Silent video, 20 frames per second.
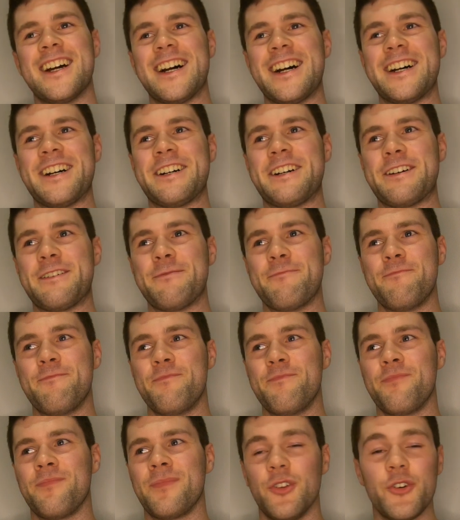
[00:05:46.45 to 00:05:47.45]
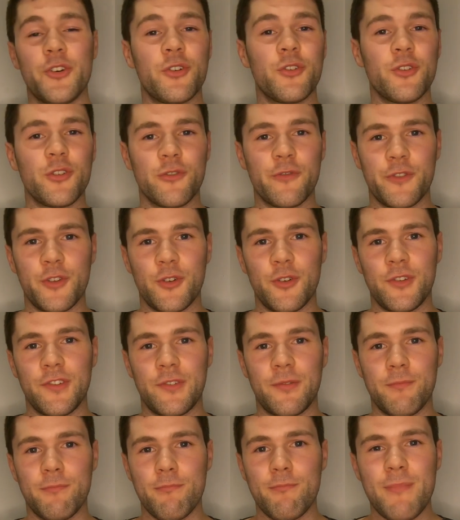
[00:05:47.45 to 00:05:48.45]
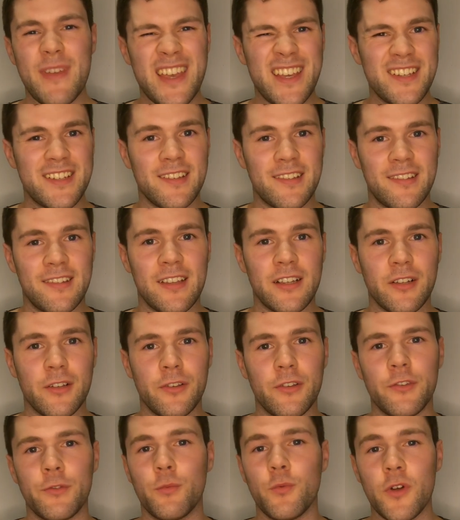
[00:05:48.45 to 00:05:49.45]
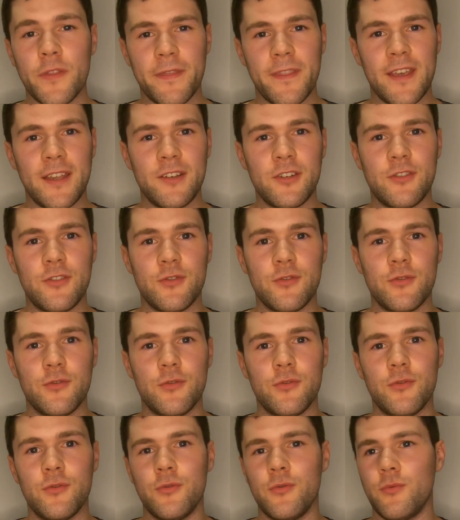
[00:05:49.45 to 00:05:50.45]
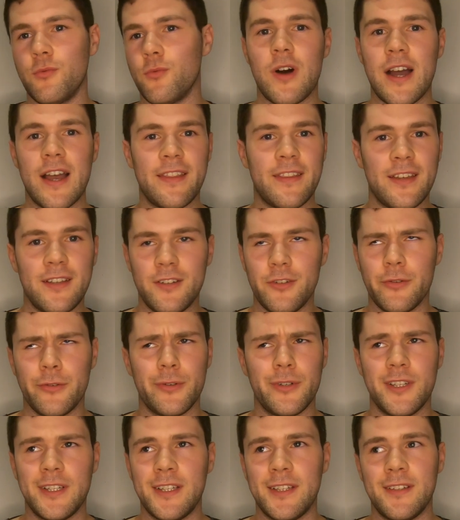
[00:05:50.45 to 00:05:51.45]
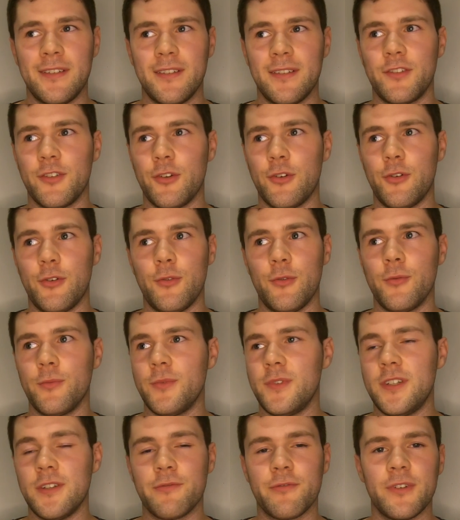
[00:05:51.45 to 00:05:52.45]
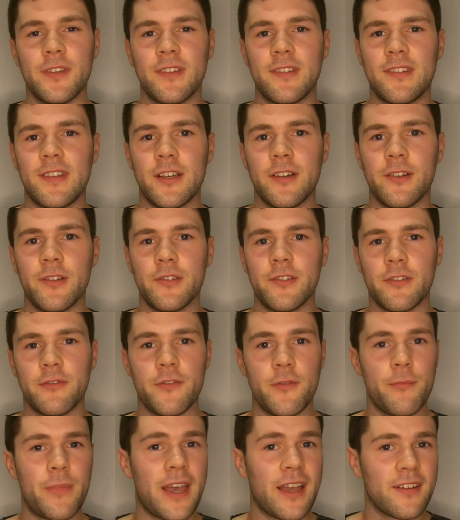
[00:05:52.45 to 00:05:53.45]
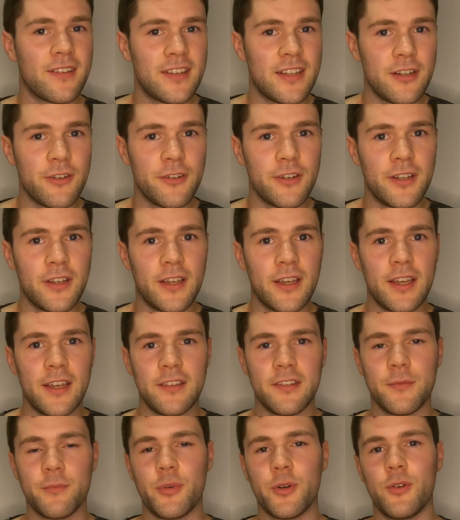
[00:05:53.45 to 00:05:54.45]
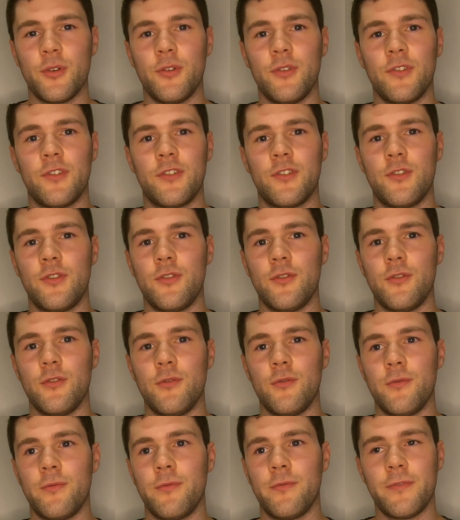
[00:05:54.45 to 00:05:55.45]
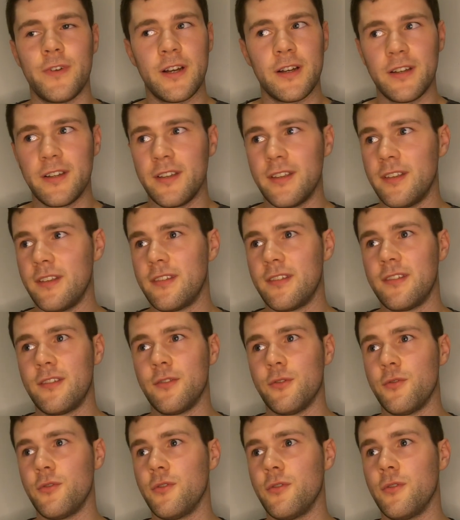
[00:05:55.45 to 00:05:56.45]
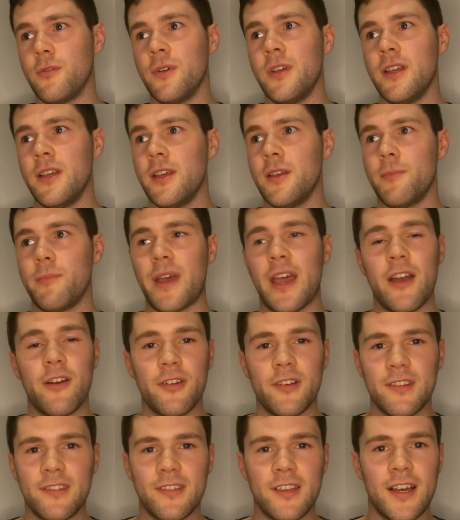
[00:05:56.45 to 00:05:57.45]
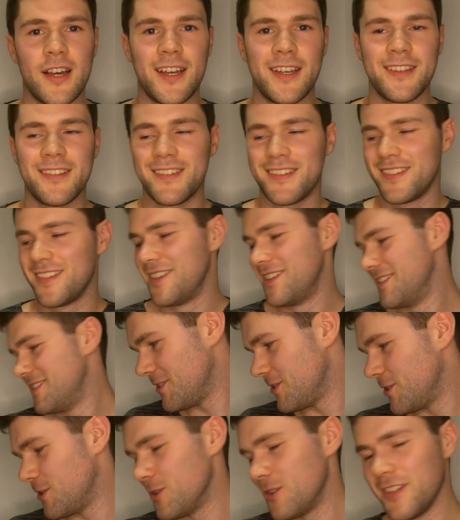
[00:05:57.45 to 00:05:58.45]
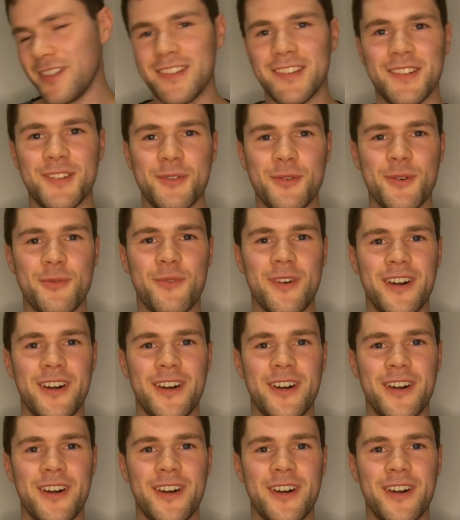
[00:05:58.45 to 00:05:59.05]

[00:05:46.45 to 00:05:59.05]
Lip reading: Learn all of those major cells, what they do, why they do it. So different cells are for bacteria as opposed to fungus or parasites. Or listen to her